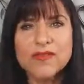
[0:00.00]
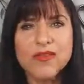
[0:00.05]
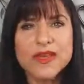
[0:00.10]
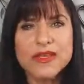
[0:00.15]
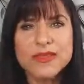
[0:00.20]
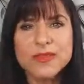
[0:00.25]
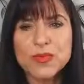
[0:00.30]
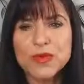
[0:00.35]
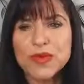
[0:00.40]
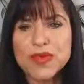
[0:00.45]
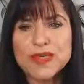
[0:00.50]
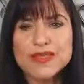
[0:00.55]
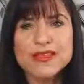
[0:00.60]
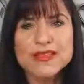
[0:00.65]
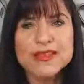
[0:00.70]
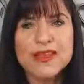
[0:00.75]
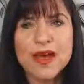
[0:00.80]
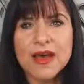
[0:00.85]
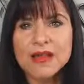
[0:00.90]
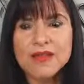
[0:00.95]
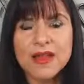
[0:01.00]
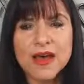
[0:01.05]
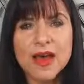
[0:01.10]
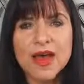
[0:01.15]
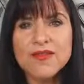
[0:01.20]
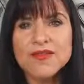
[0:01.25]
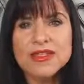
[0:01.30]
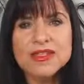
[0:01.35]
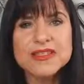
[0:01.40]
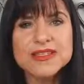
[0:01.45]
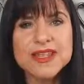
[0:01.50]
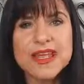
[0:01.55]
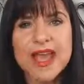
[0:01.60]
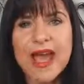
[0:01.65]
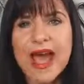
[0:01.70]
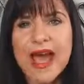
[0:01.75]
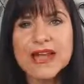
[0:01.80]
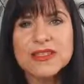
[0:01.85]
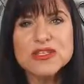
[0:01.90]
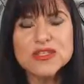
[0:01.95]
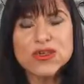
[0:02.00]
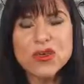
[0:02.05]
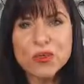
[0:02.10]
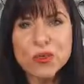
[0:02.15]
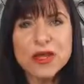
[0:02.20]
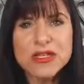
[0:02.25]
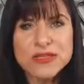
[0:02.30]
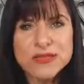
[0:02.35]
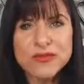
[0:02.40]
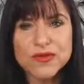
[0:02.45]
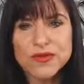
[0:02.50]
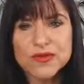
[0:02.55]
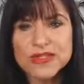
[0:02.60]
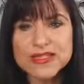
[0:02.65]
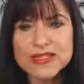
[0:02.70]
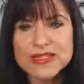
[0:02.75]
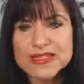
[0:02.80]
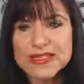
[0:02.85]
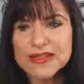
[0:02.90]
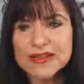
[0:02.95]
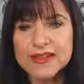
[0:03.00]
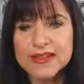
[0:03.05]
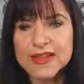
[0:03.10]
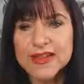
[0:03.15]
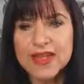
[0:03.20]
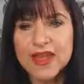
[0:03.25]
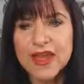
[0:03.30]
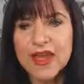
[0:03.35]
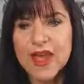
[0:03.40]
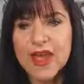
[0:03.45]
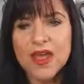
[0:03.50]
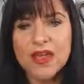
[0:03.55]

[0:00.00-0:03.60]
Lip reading: Facebook is Lives is that it has so much versatility.